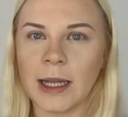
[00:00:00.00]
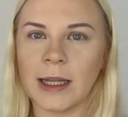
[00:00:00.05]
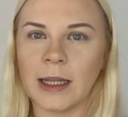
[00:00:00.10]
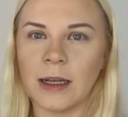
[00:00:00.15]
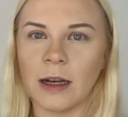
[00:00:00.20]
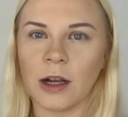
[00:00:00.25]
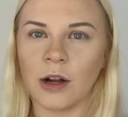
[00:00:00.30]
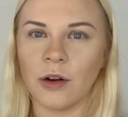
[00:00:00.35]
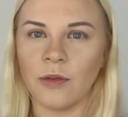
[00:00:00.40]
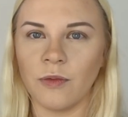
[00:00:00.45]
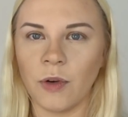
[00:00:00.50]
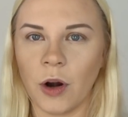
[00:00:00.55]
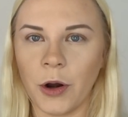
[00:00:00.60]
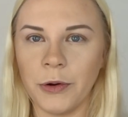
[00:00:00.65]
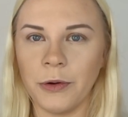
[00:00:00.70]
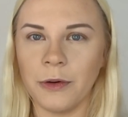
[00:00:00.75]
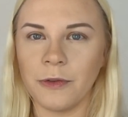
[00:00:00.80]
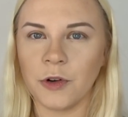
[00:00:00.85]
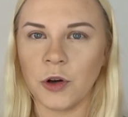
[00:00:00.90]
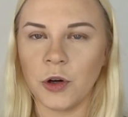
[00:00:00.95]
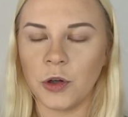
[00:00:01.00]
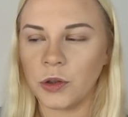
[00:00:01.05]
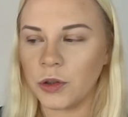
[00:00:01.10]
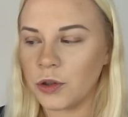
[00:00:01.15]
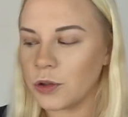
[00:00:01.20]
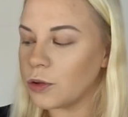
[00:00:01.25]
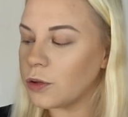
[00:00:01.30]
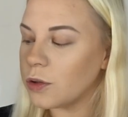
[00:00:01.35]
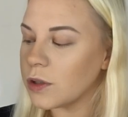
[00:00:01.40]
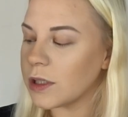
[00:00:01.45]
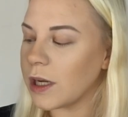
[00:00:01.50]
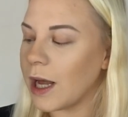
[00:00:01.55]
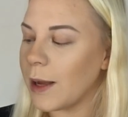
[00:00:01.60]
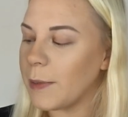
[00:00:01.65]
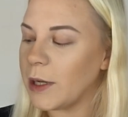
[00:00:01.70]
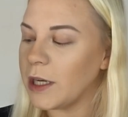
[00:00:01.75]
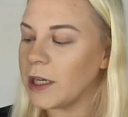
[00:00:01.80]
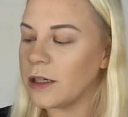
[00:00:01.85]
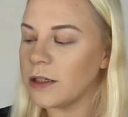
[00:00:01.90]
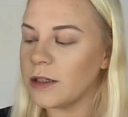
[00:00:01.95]
and then like a row of contours,
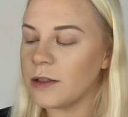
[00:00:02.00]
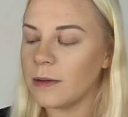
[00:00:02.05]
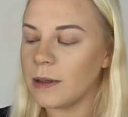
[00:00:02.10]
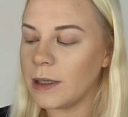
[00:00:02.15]
light, medium,